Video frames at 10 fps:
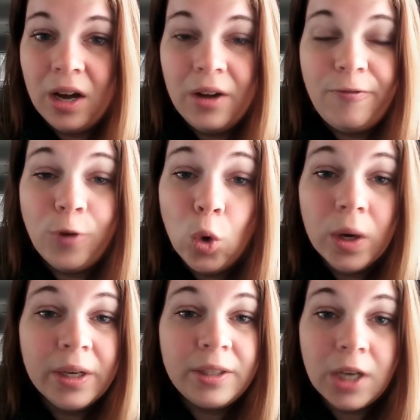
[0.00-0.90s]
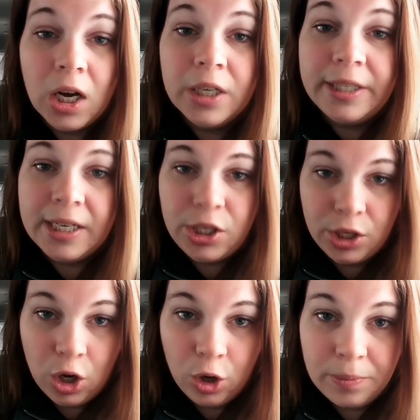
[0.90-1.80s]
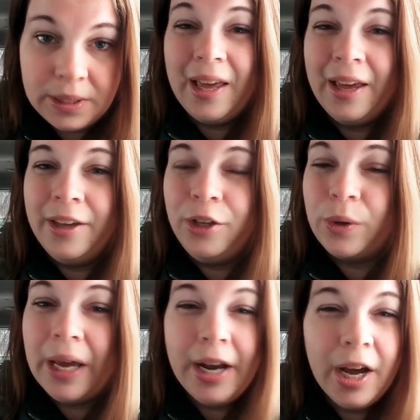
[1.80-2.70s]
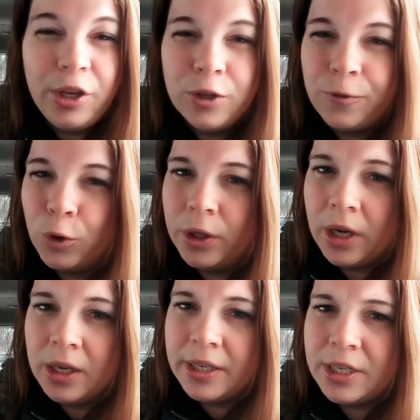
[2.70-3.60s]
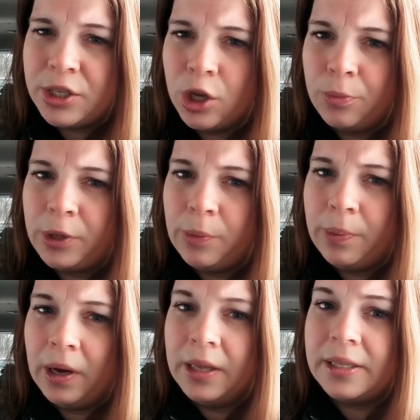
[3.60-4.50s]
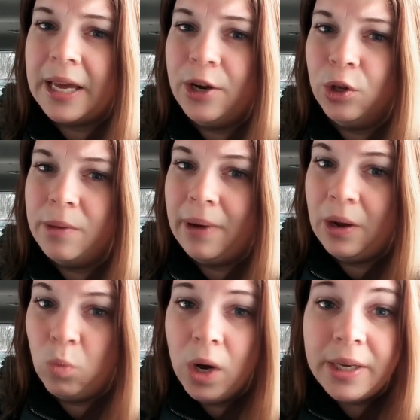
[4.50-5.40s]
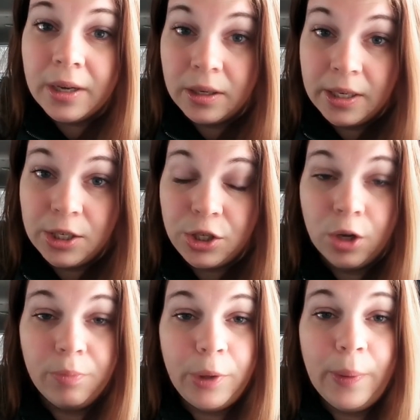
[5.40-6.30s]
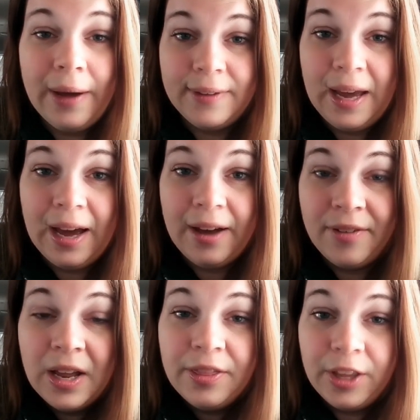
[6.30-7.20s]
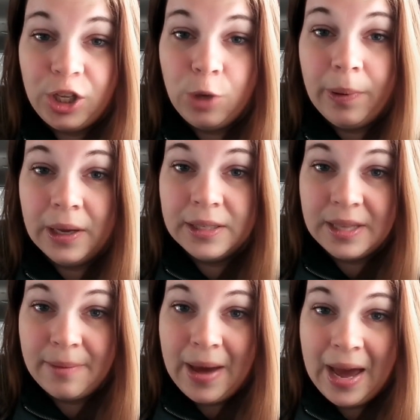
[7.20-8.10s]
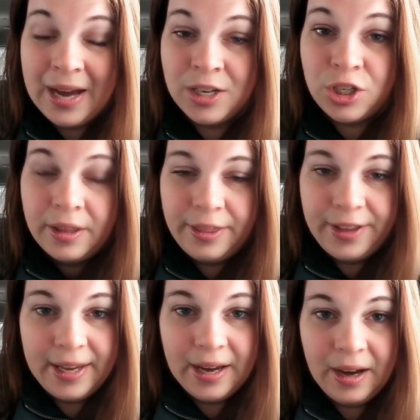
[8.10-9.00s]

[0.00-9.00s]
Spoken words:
4 Dawn dish soaps, you cannot use 4 Dawn dish soap coupons and only buy 1 Dawn dish soap. You have to have the coupons that match the